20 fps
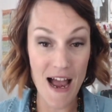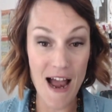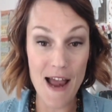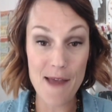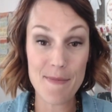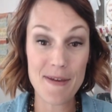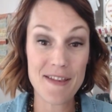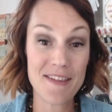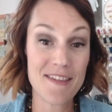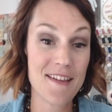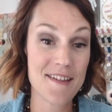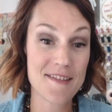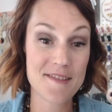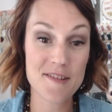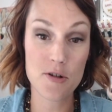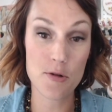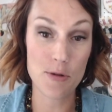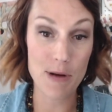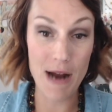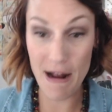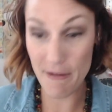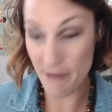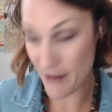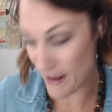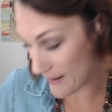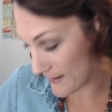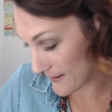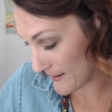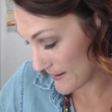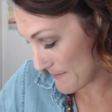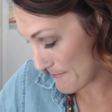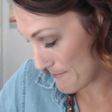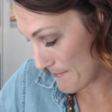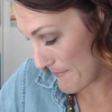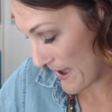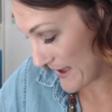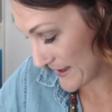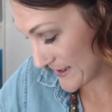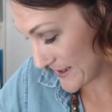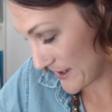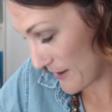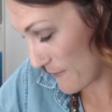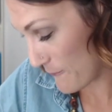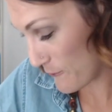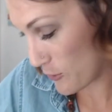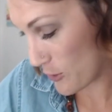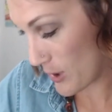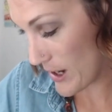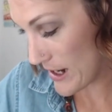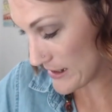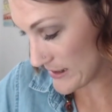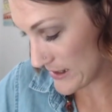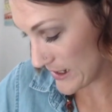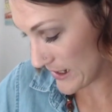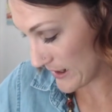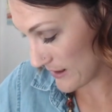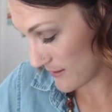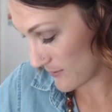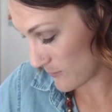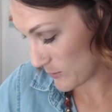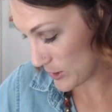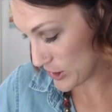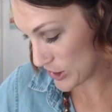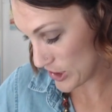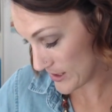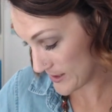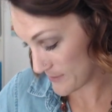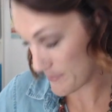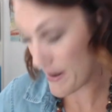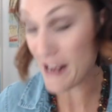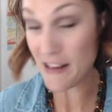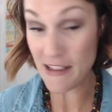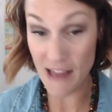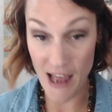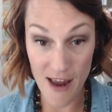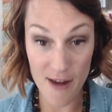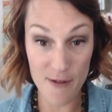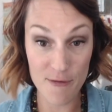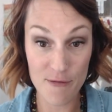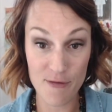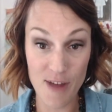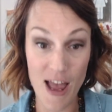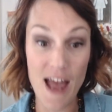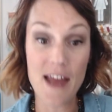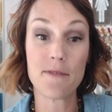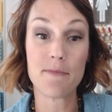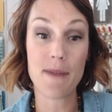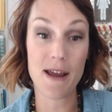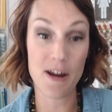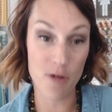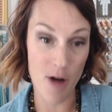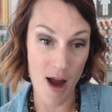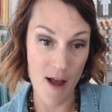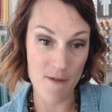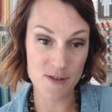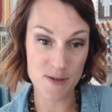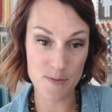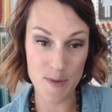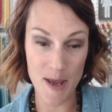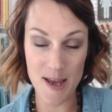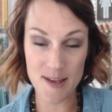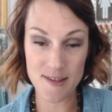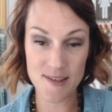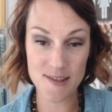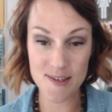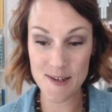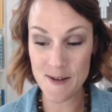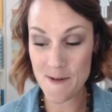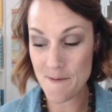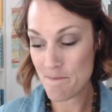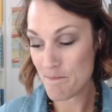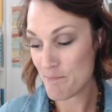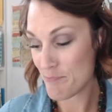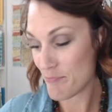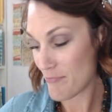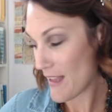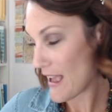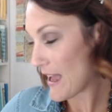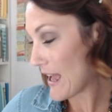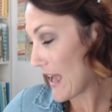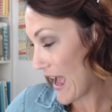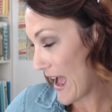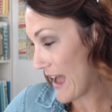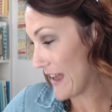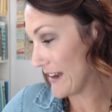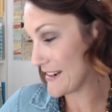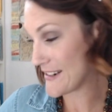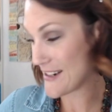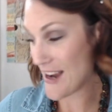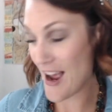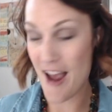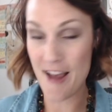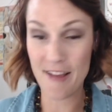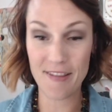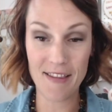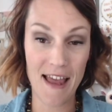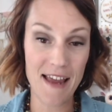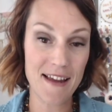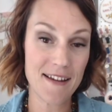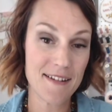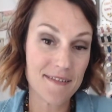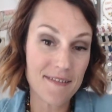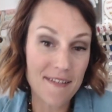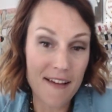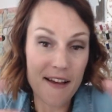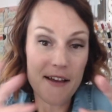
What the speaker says: I'm in this crowded mess of crazy, which is my life and my craft space. And I like